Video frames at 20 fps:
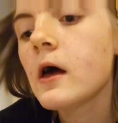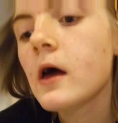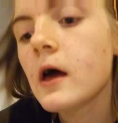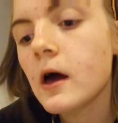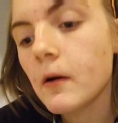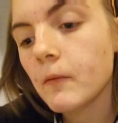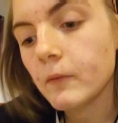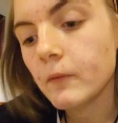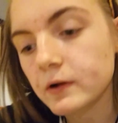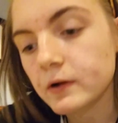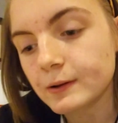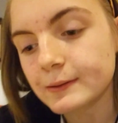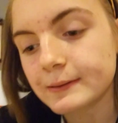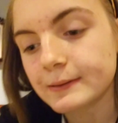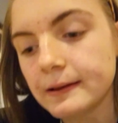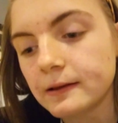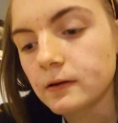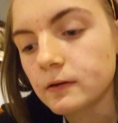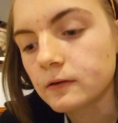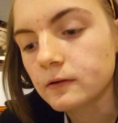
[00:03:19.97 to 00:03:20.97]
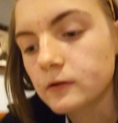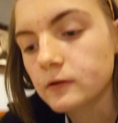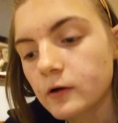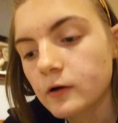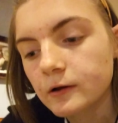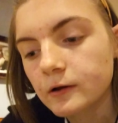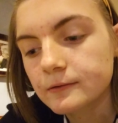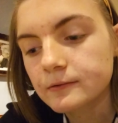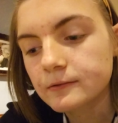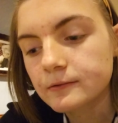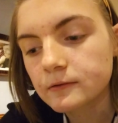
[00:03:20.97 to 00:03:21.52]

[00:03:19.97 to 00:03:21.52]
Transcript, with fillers: we are just in because